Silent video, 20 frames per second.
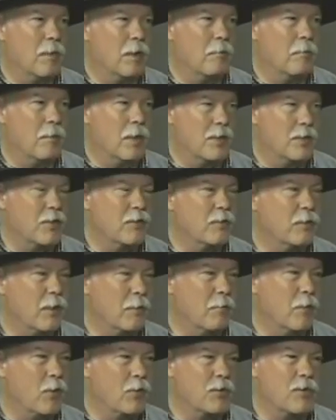
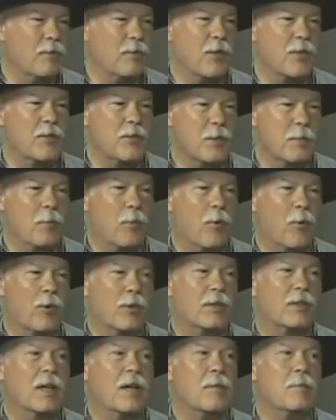Most of our
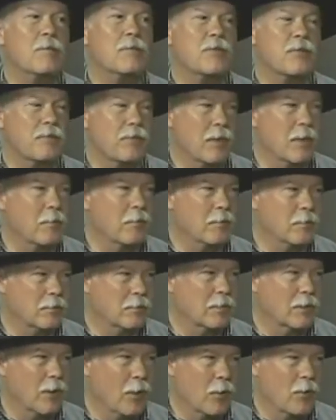support comes from
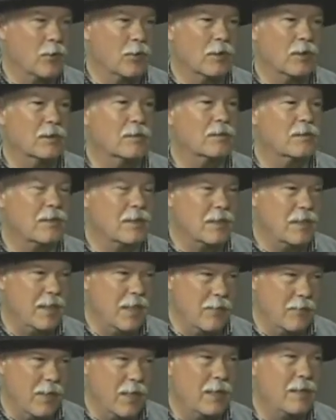local
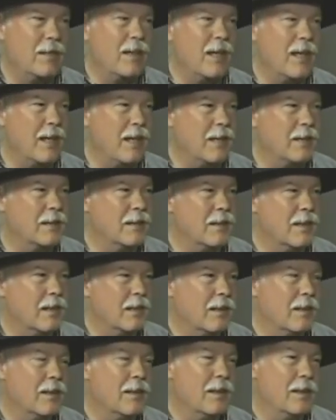giving and
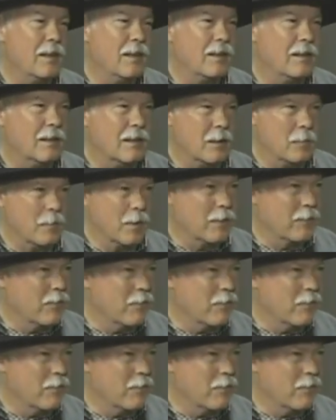a little bit